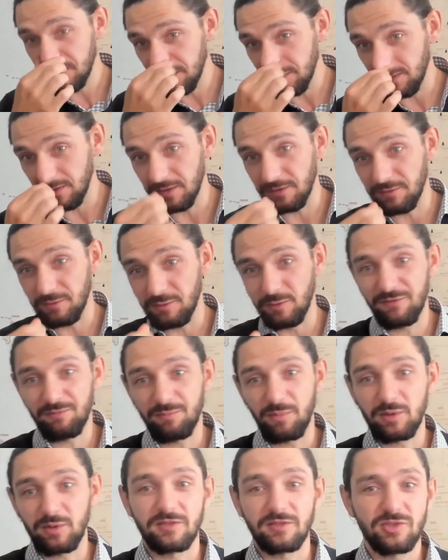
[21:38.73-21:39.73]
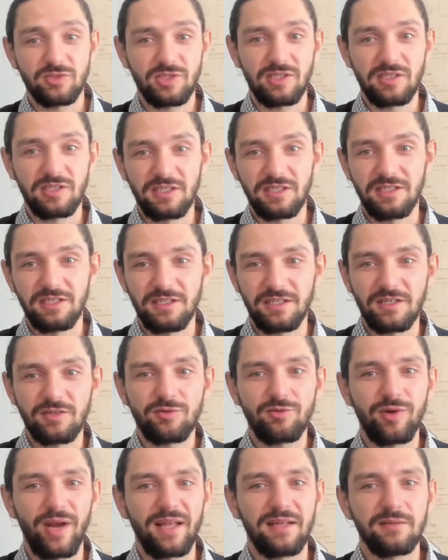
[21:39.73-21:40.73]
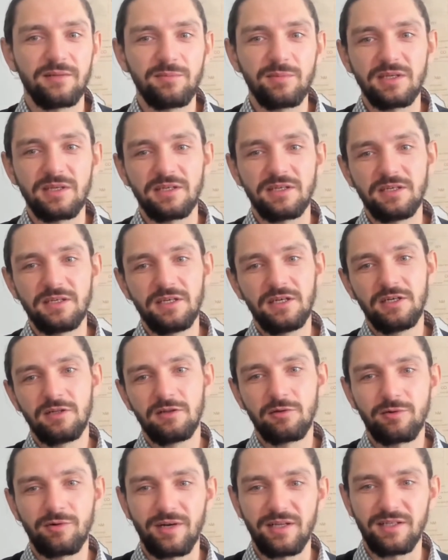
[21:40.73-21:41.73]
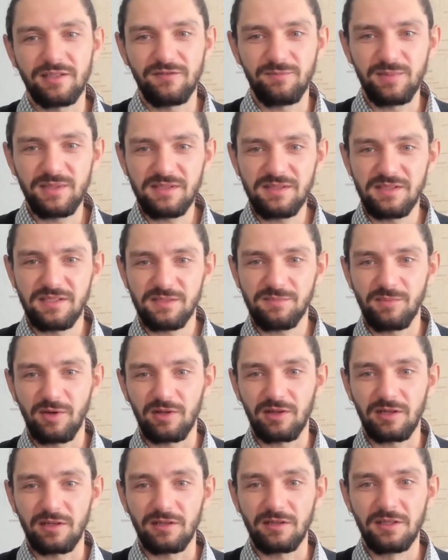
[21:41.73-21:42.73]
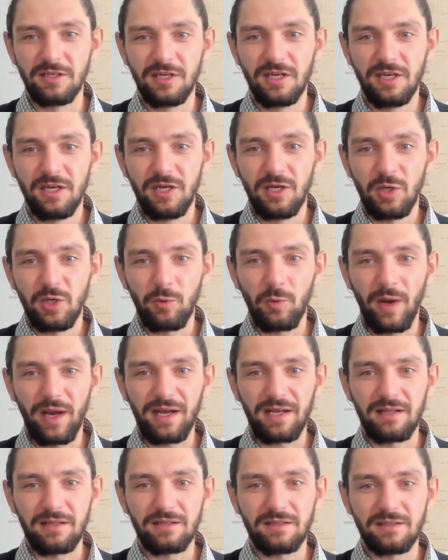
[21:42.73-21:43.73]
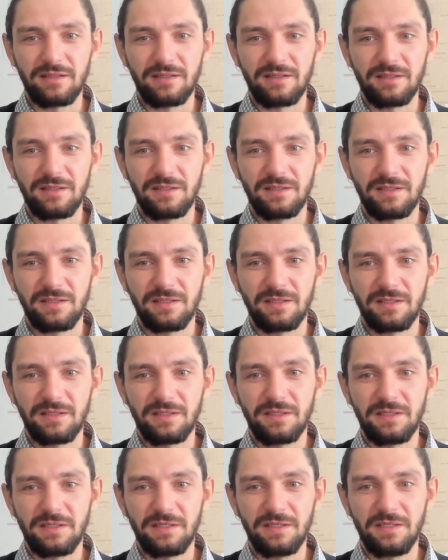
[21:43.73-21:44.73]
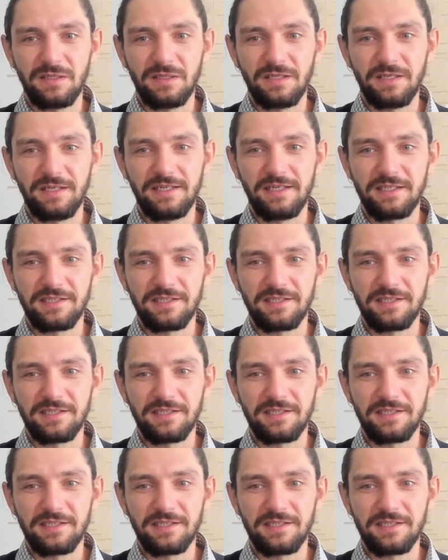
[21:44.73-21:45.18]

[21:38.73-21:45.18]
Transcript: with potentially incredibly lucrative business model, while it